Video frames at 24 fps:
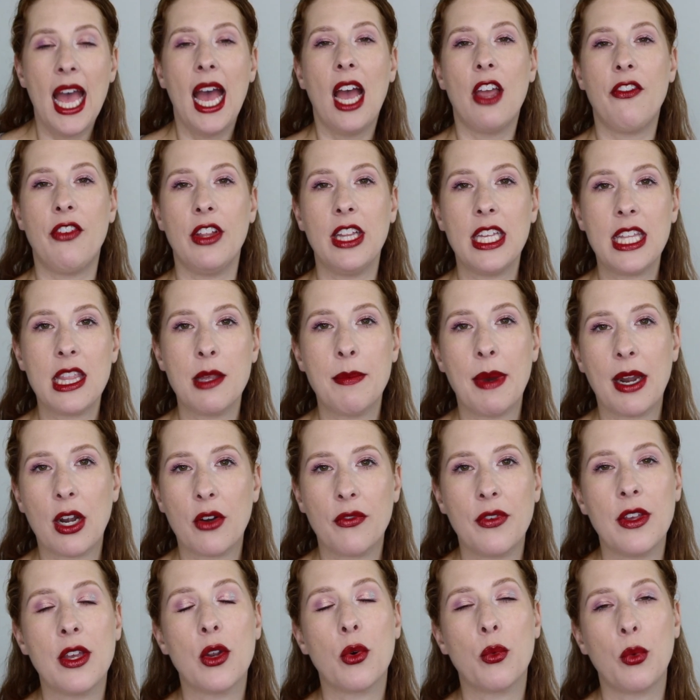I feel like the
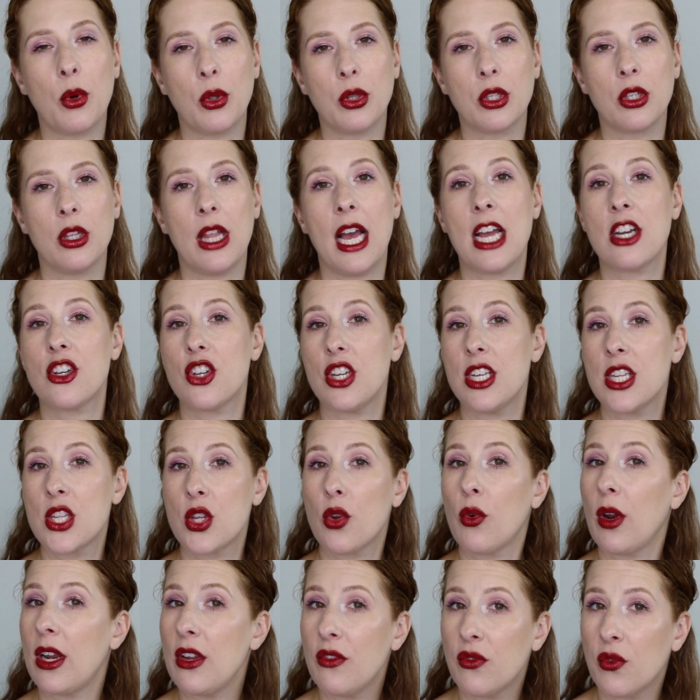Benefit Roller Lash is
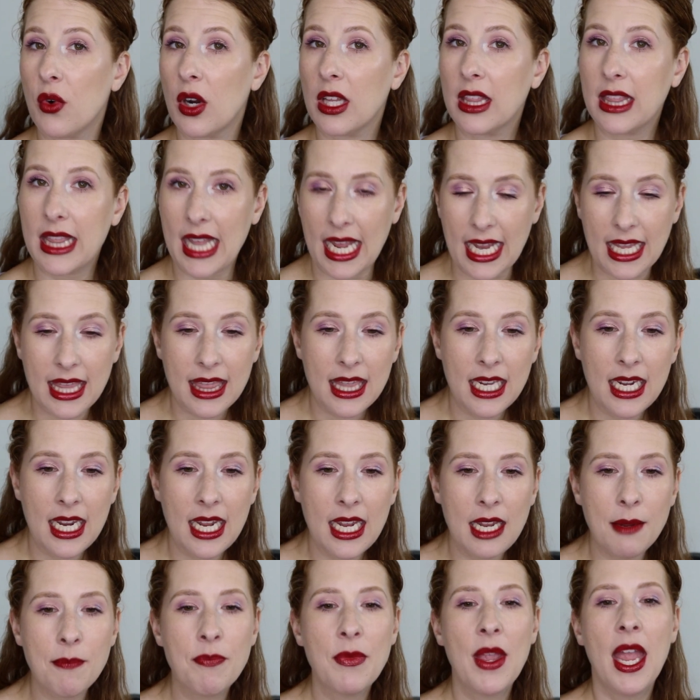great for
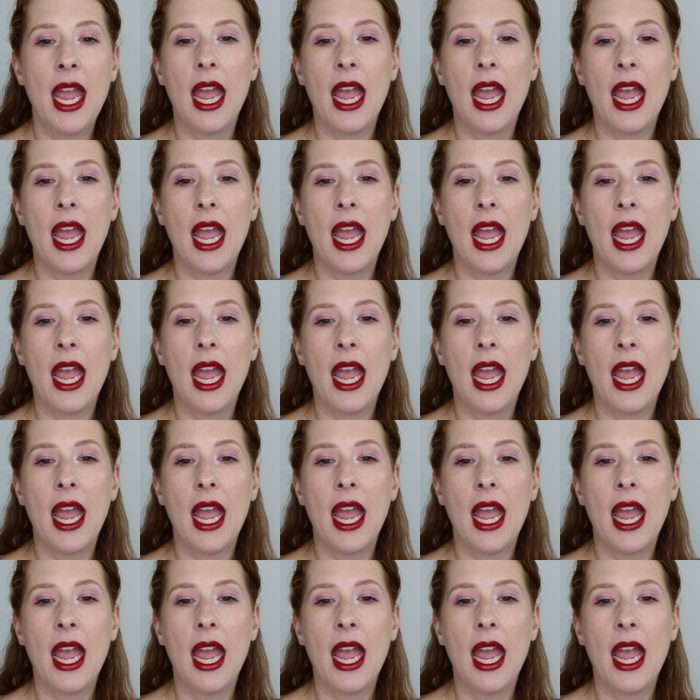lengthening